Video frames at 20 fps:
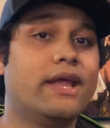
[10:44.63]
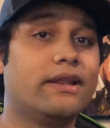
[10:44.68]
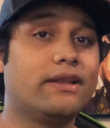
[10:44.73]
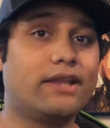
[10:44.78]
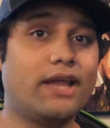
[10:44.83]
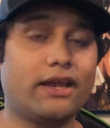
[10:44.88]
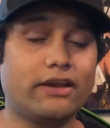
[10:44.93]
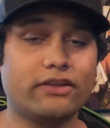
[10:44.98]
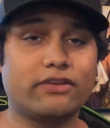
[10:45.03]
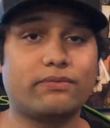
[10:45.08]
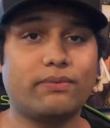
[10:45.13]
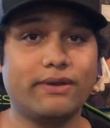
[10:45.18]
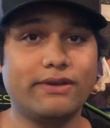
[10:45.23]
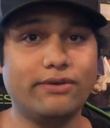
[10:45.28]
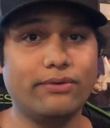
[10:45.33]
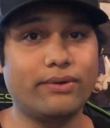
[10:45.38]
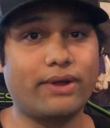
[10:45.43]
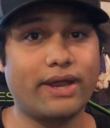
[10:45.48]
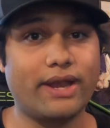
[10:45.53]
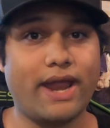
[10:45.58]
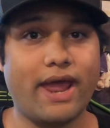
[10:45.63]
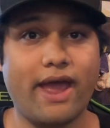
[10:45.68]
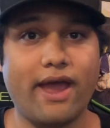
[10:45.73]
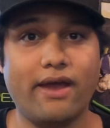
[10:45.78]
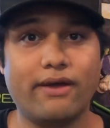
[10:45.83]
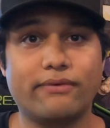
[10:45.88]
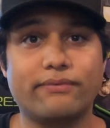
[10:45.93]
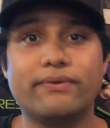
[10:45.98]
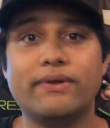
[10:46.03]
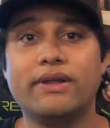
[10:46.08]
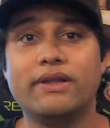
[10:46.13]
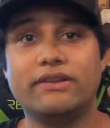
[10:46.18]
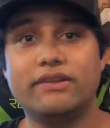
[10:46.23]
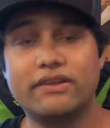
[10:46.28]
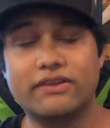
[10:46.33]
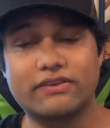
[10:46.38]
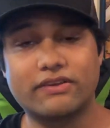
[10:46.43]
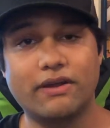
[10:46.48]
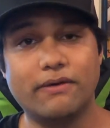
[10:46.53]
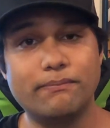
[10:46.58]
that is when you can have
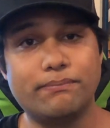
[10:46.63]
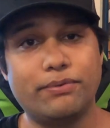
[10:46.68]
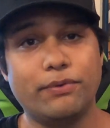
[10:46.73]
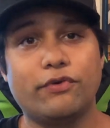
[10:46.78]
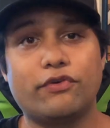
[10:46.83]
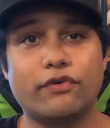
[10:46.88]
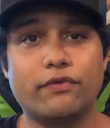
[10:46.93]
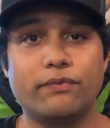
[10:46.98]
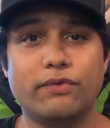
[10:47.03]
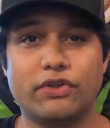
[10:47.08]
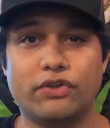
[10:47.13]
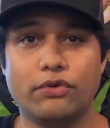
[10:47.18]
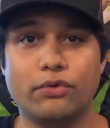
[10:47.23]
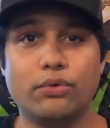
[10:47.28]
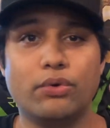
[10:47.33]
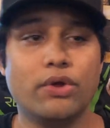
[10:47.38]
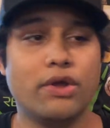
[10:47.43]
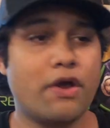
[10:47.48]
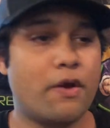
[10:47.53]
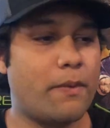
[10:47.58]
this computer with you,